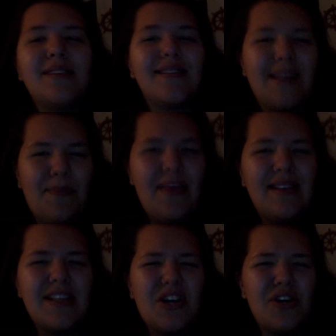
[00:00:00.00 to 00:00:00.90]
like, some
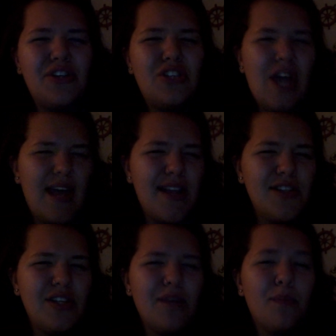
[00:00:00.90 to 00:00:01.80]
things they could
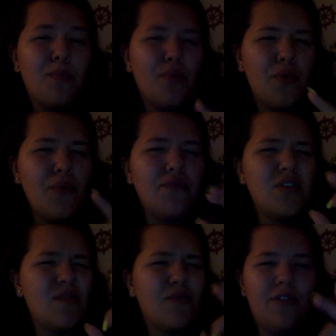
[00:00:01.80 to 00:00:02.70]
change and improve
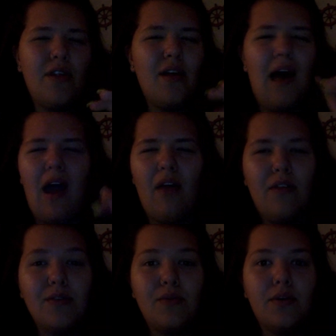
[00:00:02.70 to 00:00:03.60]
just for the
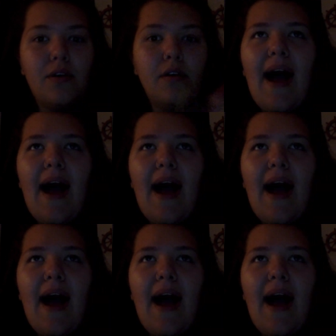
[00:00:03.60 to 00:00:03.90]
Ireland tour.